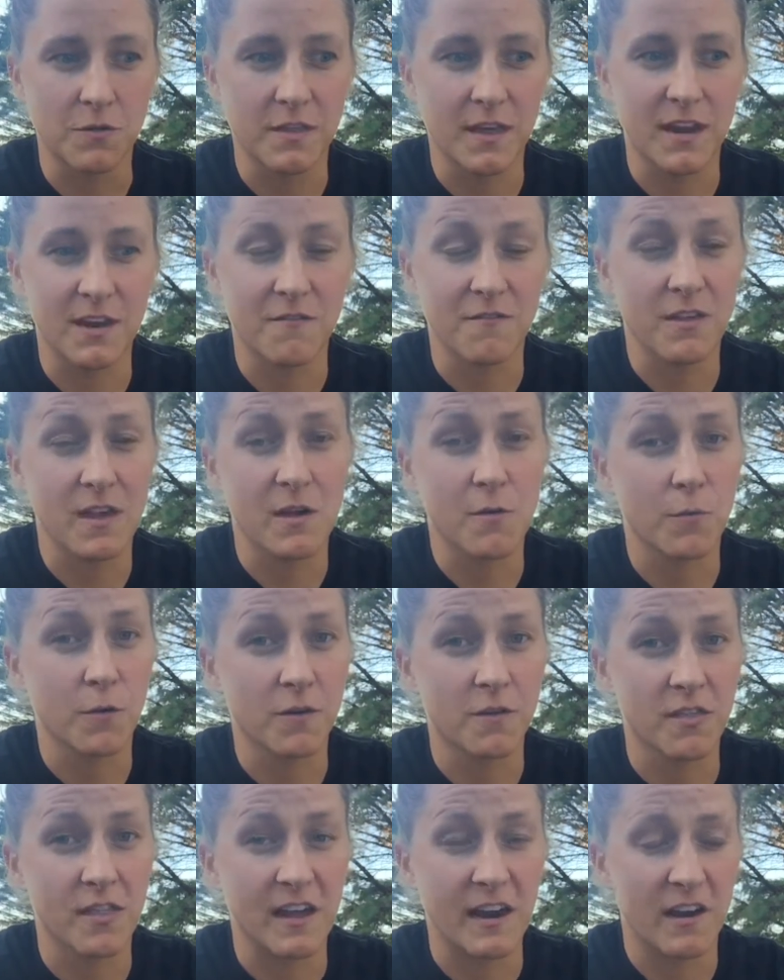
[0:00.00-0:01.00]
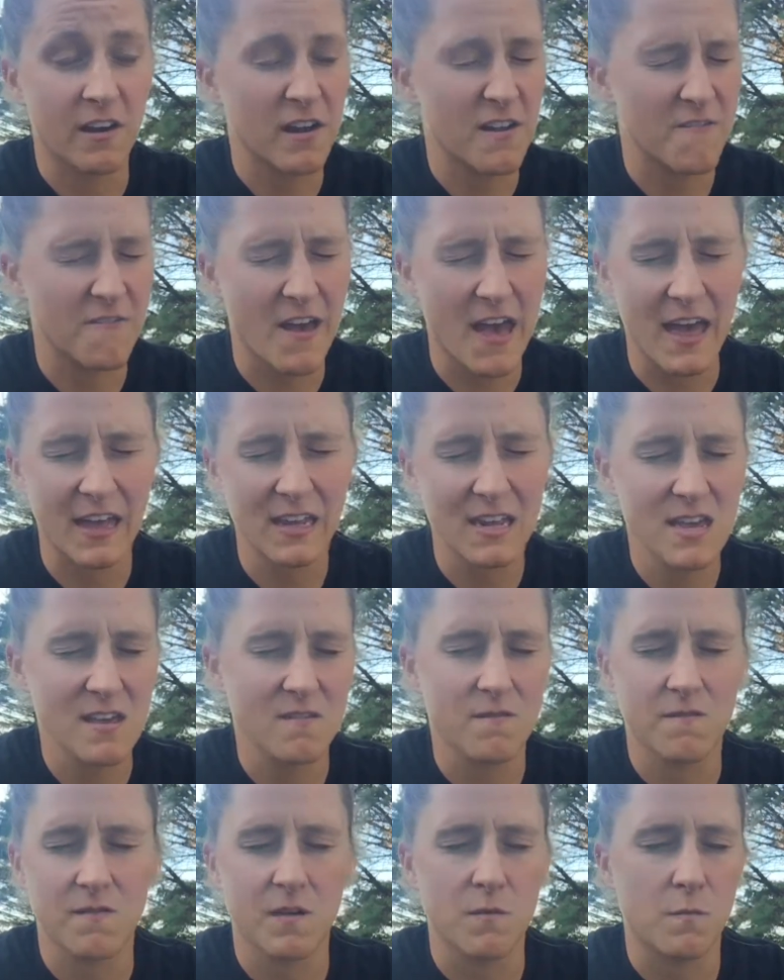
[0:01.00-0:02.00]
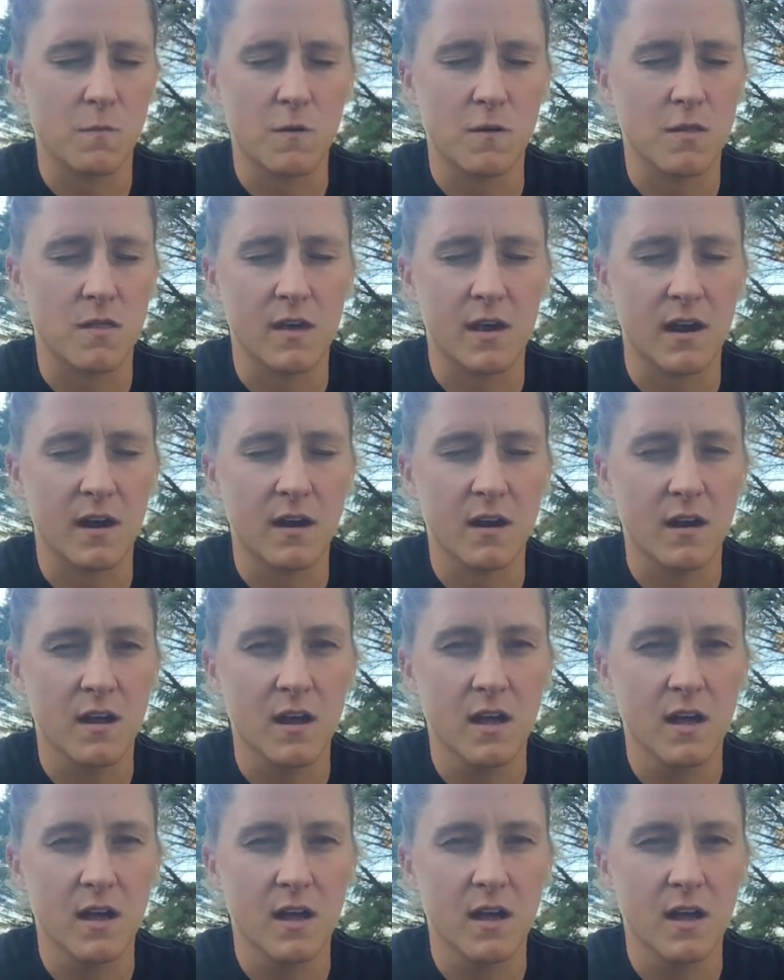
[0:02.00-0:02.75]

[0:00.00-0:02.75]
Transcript: that if they weren't there, if any of them weren't there,